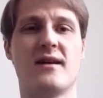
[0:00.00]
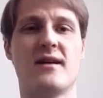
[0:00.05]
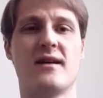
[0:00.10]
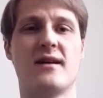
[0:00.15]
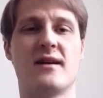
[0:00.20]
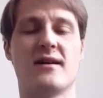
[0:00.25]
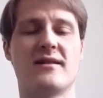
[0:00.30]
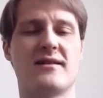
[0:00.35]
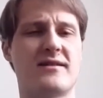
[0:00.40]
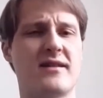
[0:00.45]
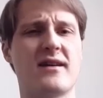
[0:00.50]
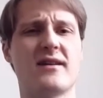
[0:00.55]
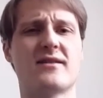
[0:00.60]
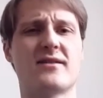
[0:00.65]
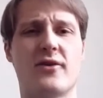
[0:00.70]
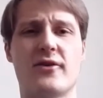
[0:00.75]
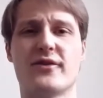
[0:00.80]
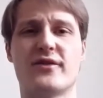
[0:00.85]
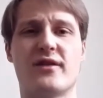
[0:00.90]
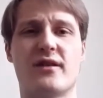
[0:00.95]
and sings
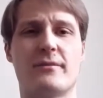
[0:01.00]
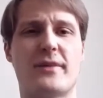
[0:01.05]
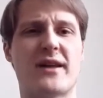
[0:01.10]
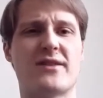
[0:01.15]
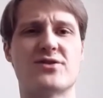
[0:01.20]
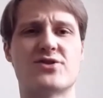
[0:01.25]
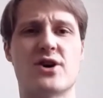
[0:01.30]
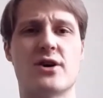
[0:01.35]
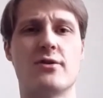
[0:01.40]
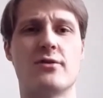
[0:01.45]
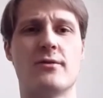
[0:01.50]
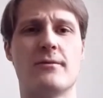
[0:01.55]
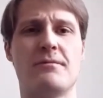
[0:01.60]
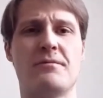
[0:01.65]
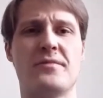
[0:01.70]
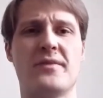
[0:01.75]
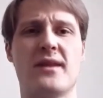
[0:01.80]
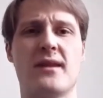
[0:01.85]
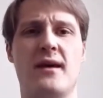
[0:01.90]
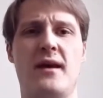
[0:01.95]
songs on a banjo,
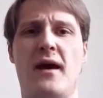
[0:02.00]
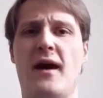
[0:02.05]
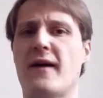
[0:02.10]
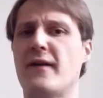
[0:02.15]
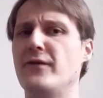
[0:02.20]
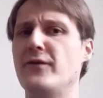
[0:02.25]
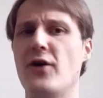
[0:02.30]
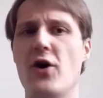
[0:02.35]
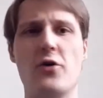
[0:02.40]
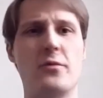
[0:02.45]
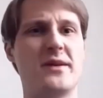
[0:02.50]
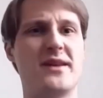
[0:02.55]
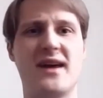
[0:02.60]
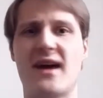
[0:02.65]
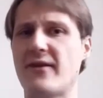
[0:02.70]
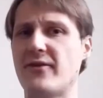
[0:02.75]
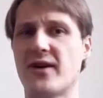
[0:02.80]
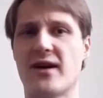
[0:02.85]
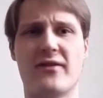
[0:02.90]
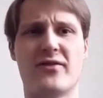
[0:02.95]
and nobody
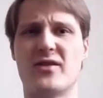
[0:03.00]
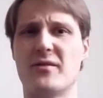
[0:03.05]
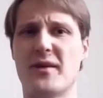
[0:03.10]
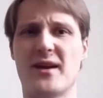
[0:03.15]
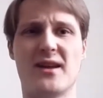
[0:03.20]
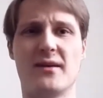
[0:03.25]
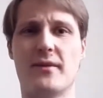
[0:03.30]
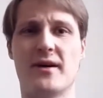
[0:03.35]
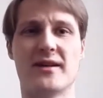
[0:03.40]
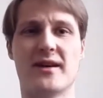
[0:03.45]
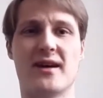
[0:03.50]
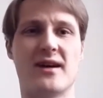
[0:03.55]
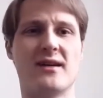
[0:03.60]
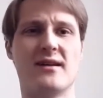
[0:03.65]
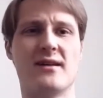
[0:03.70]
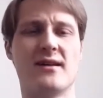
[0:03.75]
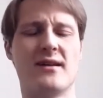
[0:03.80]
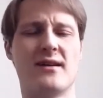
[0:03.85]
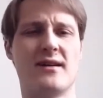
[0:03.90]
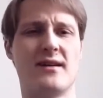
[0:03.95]
ever gives him any money.
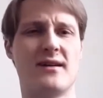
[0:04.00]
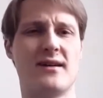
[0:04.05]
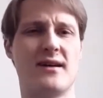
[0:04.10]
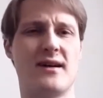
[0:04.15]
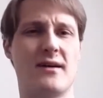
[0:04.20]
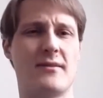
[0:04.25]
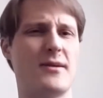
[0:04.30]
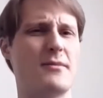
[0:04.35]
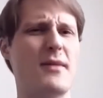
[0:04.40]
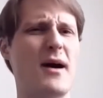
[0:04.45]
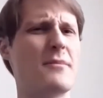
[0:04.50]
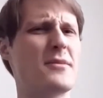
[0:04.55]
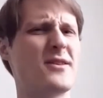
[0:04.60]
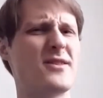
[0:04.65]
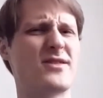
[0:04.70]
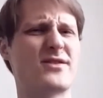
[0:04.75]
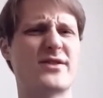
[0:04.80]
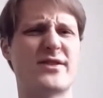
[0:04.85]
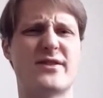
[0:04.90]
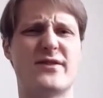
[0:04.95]
I mean, maybe
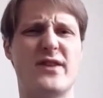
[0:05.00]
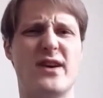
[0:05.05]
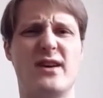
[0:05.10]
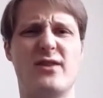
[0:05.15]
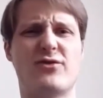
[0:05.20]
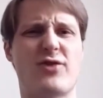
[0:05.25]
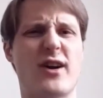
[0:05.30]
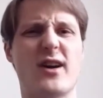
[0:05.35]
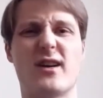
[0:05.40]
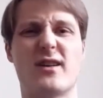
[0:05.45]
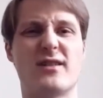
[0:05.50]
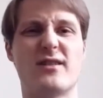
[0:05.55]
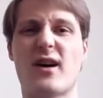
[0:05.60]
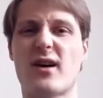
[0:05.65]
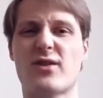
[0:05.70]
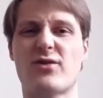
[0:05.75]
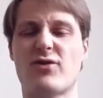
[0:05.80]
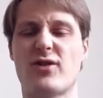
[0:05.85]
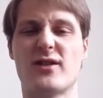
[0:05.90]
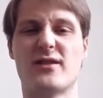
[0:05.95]
it's just the train
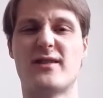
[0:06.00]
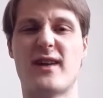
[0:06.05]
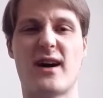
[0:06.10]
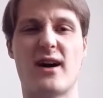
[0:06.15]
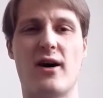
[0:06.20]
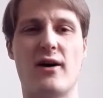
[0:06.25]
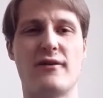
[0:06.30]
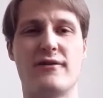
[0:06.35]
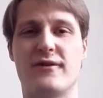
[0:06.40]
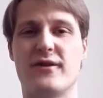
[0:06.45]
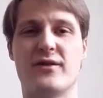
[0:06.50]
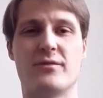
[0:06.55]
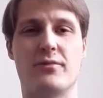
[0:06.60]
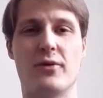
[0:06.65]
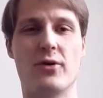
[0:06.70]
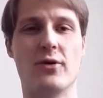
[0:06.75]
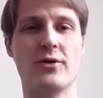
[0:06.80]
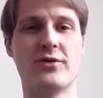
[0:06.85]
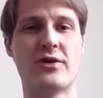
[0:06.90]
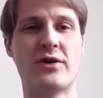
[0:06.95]
conductor on a day off that's
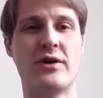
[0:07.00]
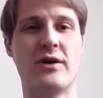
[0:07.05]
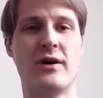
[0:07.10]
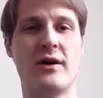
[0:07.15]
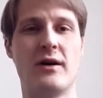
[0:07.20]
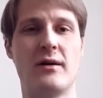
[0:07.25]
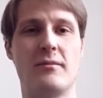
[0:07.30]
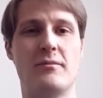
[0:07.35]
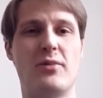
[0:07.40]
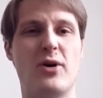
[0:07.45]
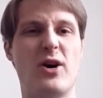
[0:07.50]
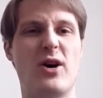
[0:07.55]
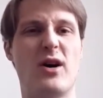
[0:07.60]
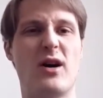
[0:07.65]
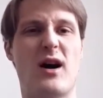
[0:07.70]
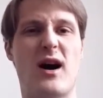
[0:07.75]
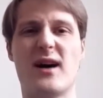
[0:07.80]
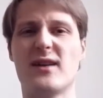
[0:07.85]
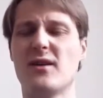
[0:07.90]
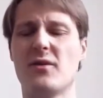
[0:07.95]
bored, but
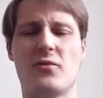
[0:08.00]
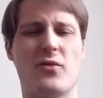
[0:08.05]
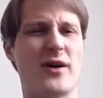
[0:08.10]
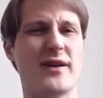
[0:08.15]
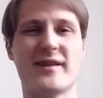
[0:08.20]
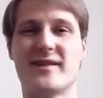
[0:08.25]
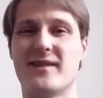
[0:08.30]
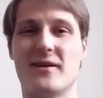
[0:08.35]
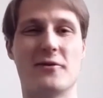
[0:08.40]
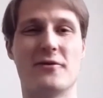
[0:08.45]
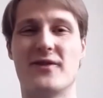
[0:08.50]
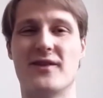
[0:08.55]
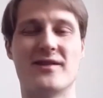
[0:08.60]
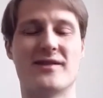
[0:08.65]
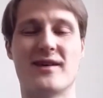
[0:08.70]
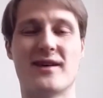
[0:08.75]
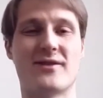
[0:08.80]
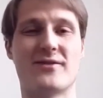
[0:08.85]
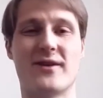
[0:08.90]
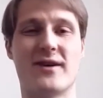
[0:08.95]
I don't want to sit within
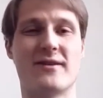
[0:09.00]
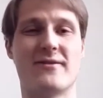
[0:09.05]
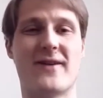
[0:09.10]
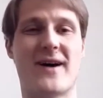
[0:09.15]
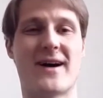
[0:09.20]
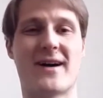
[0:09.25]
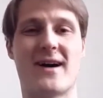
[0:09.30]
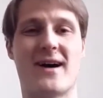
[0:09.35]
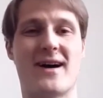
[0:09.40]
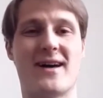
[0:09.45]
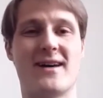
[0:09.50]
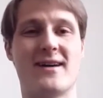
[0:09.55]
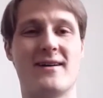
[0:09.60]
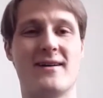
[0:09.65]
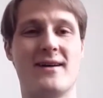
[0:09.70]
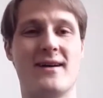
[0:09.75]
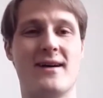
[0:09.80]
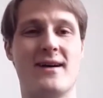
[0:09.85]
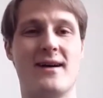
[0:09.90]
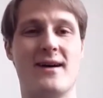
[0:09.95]
6 feet of that guy,
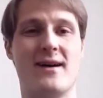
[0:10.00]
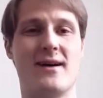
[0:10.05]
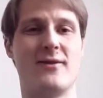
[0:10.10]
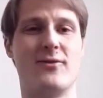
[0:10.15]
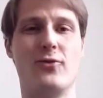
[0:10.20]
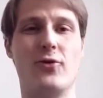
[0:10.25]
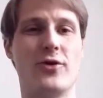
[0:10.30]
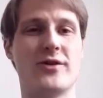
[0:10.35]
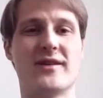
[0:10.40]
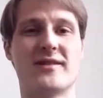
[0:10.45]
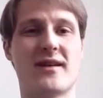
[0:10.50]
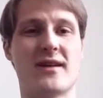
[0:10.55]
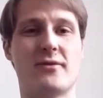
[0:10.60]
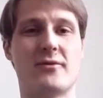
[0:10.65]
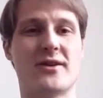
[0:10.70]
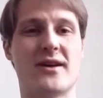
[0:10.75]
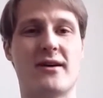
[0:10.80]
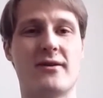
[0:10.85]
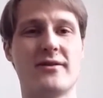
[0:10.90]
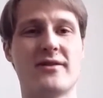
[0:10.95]
and nor does
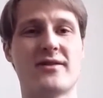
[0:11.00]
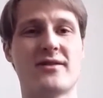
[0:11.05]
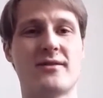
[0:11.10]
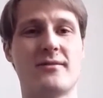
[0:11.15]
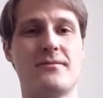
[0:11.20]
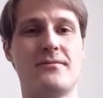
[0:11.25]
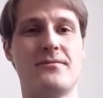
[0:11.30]
anyone else.